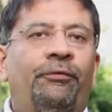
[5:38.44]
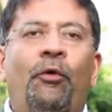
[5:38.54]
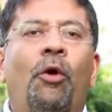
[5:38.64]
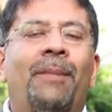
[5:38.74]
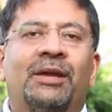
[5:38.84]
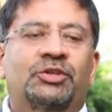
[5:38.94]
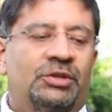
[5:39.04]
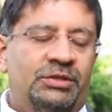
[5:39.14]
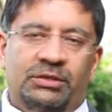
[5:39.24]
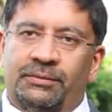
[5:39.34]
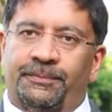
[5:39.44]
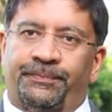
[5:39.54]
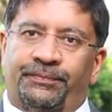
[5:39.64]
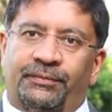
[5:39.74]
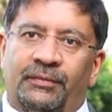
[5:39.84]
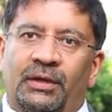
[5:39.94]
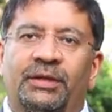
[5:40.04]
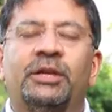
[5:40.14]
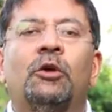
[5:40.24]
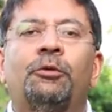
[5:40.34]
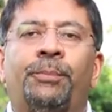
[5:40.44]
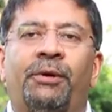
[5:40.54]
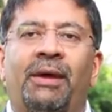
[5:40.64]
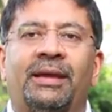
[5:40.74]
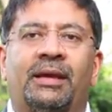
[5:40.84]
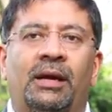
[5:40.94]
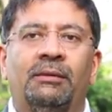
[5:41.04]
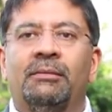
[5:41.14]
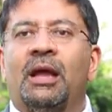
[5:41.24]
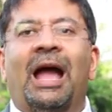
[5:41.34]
4 measures: yield per acre,